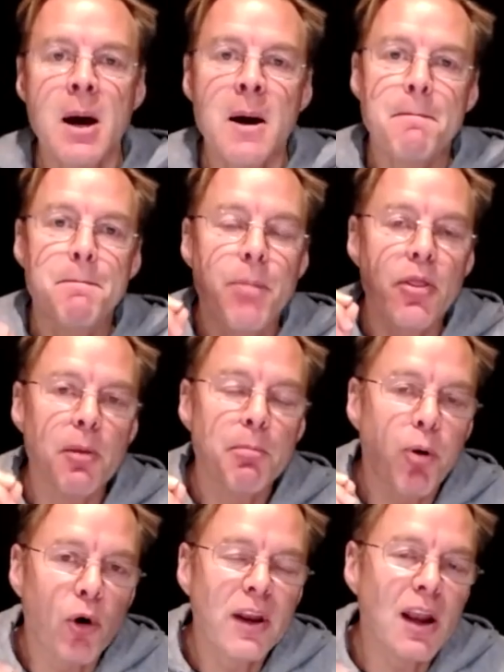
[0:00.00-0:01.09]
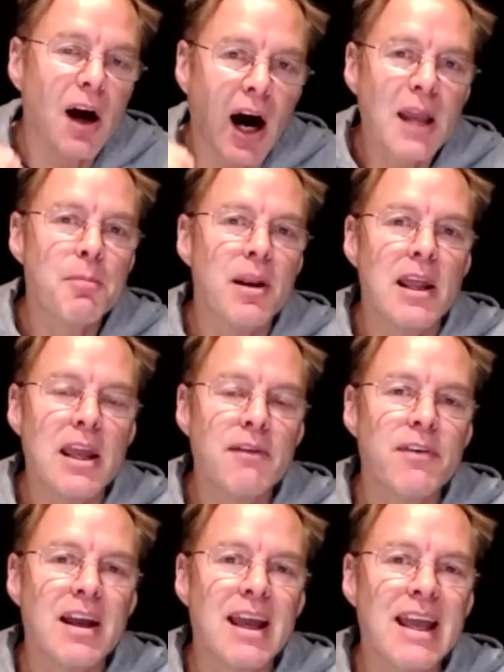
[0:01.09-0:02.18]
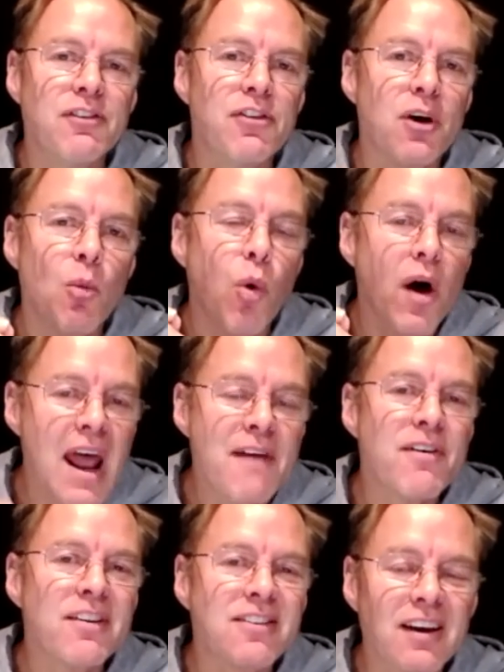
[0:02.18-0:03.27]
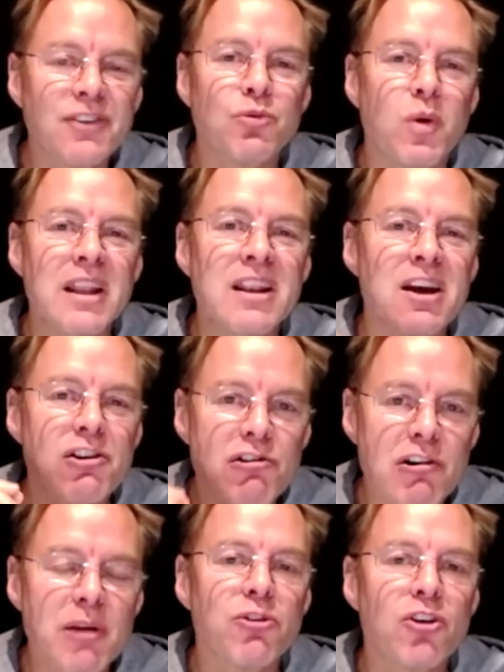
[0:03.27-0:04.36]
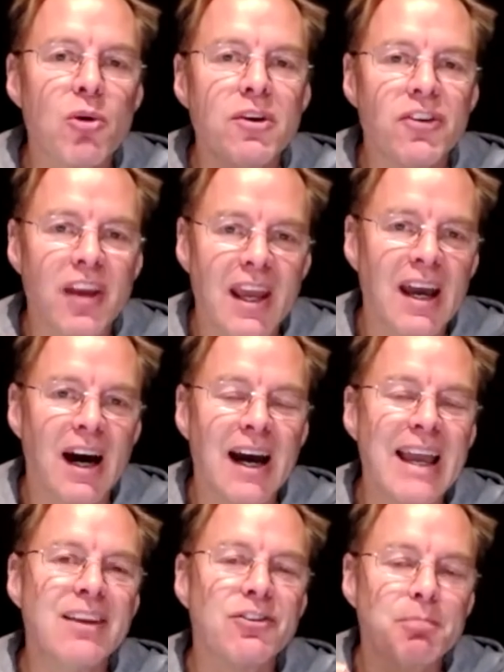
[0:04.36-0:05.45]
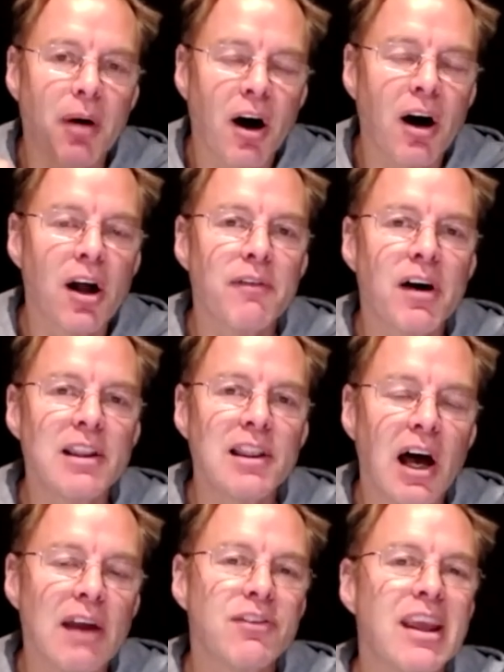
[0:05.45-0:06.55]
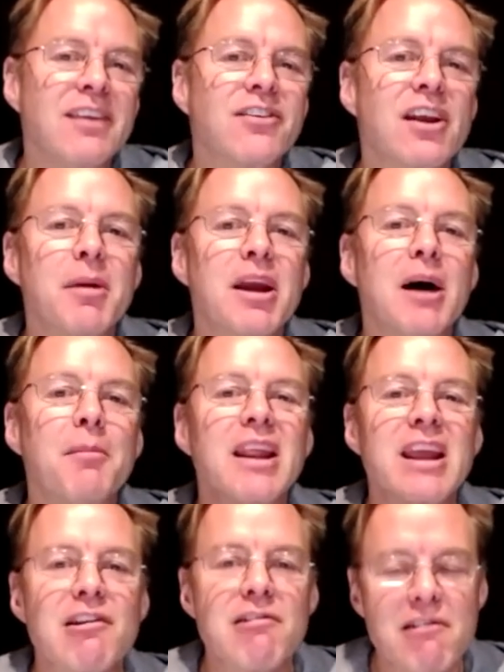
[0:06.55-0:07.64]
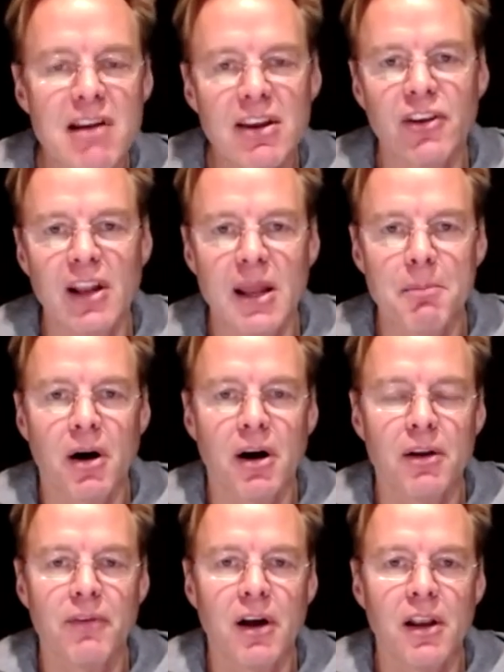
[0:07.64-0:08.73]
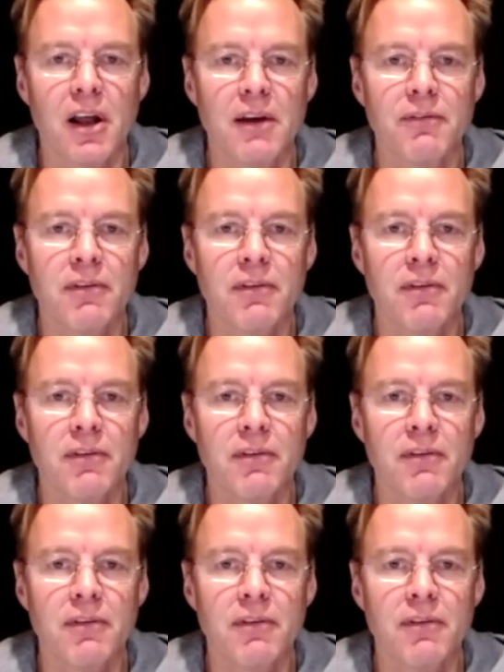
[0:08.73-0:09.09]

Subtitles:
But the point, I believe, is that whatever does win, crypto is here. It's part of our lives. It's going to become an increasingly part of our life.